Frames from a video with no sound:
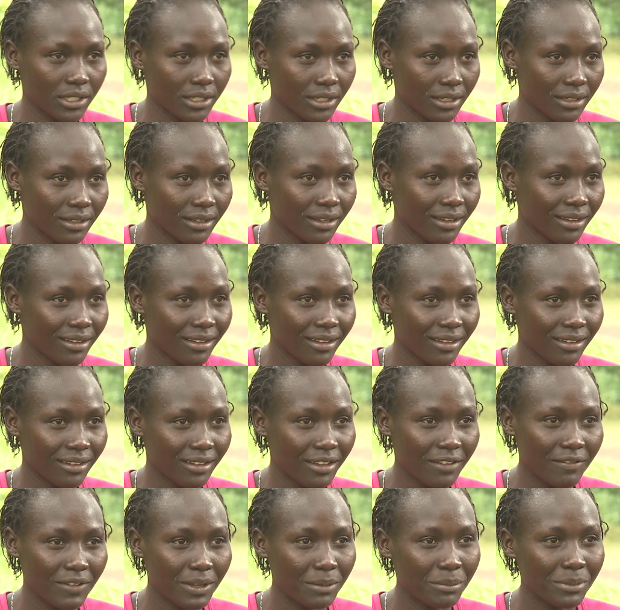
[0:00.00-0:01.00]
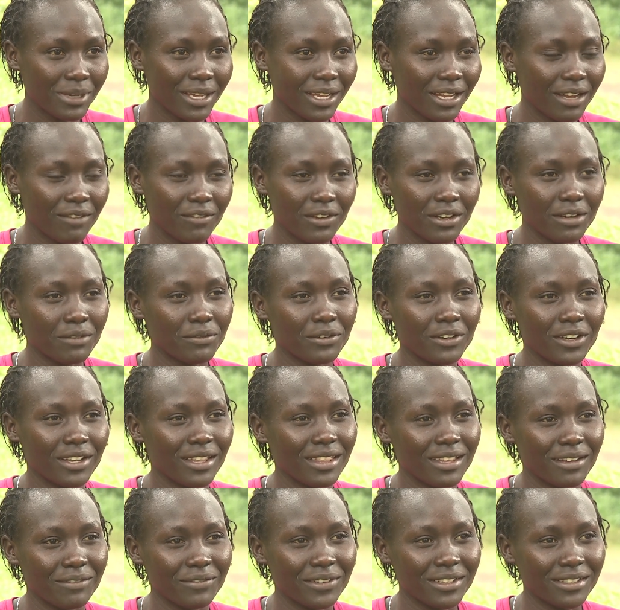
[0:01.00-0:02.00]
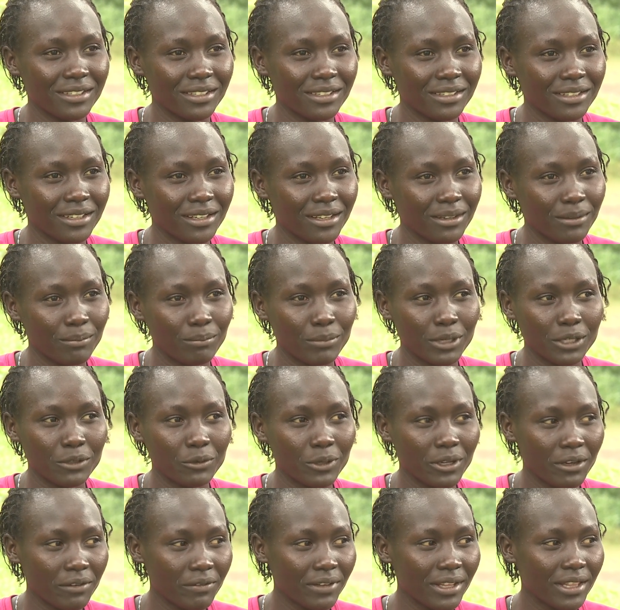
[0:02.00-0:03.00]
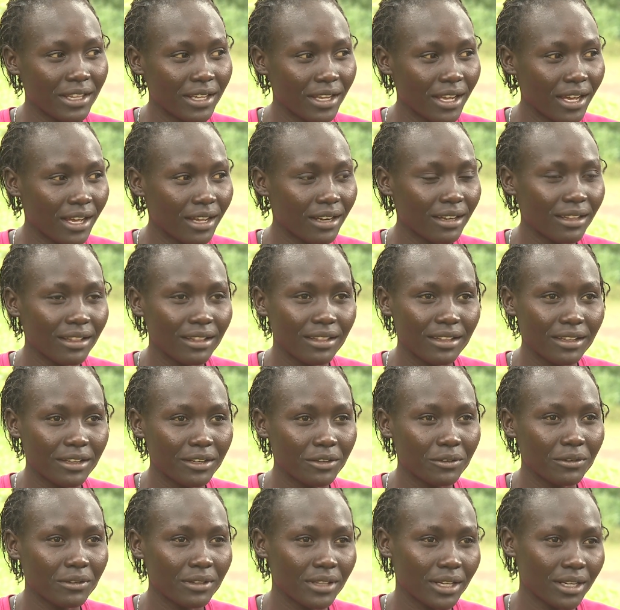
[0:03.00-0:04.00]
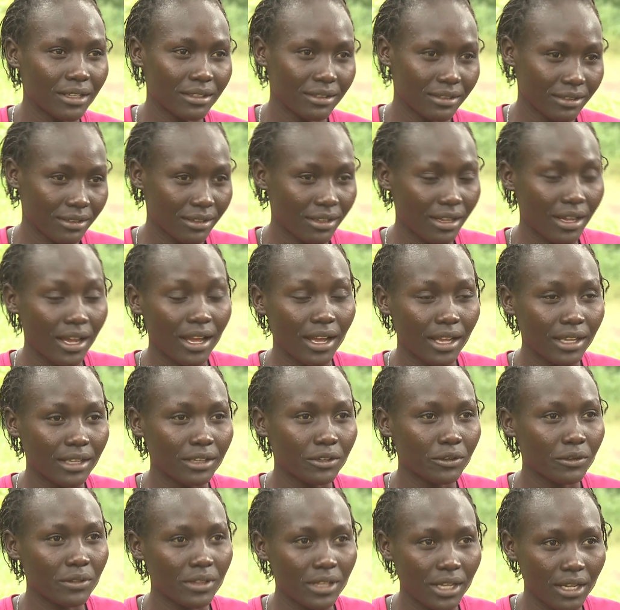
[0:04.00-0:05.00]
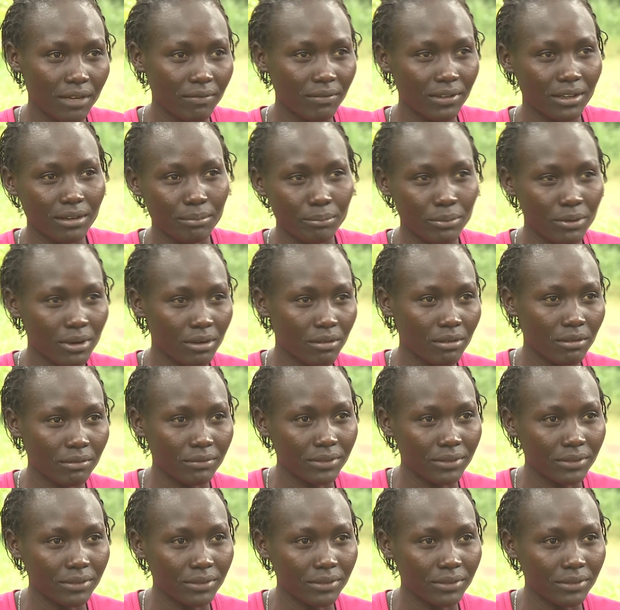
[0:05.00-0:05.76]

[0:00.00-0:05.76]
child. Even me, I have already forget their faces. But wherever they are, they know that I know they are very proud of